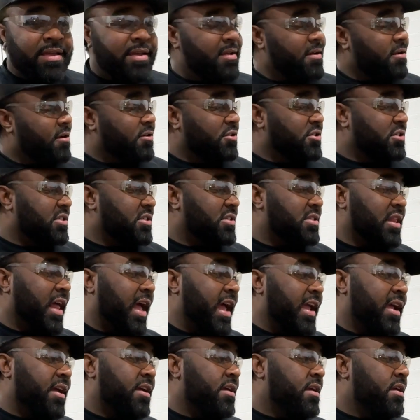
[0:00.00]
are just
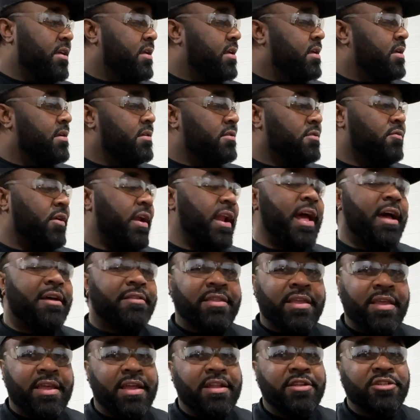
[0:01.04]
like right out
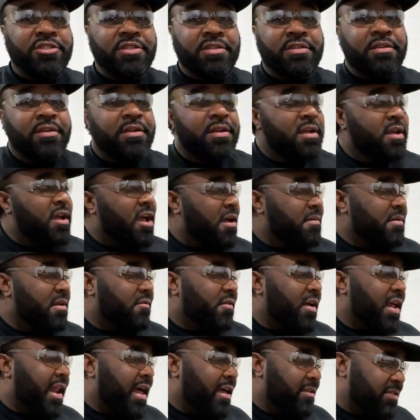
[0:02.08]
the engine.
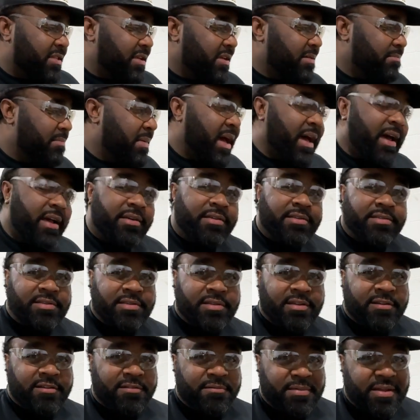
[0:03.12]
Right out the box, you
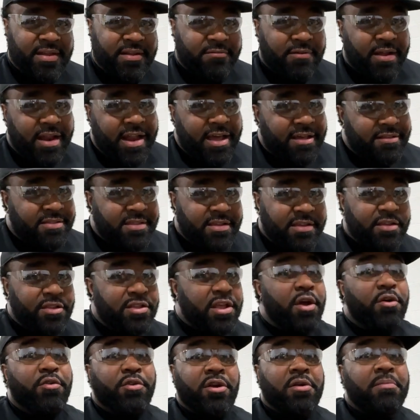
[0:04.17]
know what I mean? Right out the
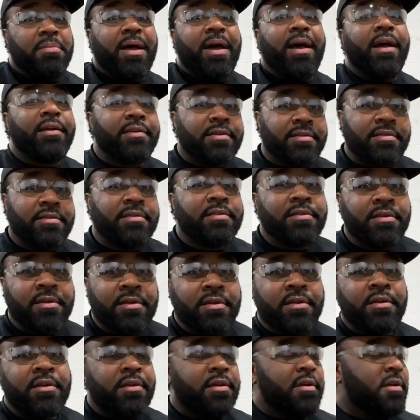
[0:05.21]
donor box.
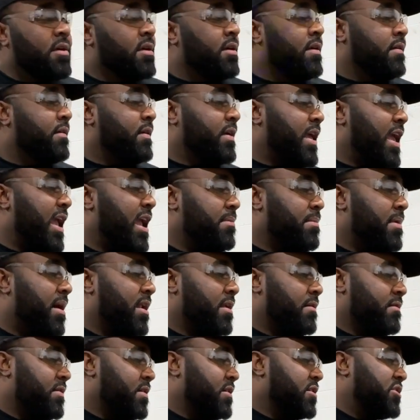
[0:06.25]
It came out
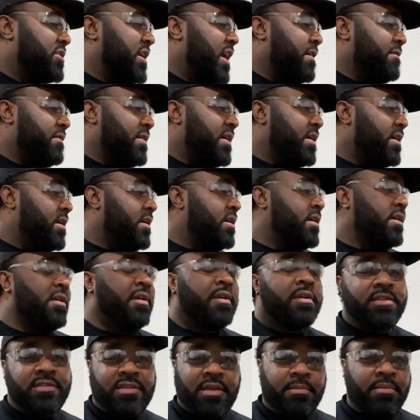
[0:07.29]
of a Chevy,
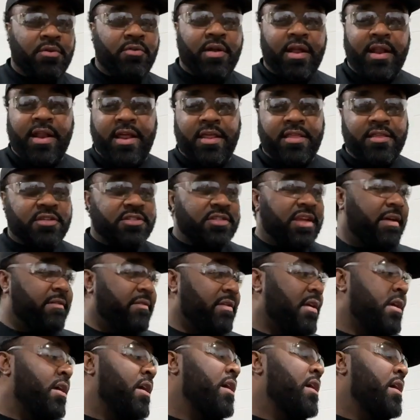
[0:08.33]
it's coming right out of the Chevy.
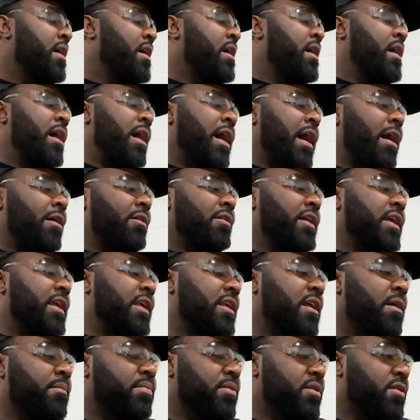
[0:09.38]
I'll clean it
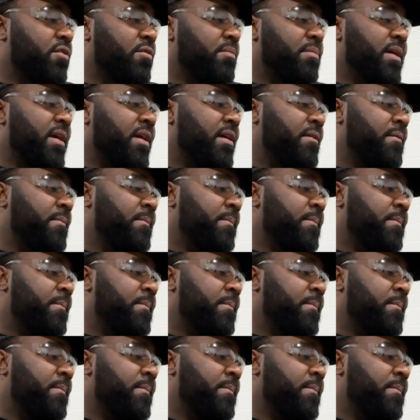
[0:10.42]
up a little bit.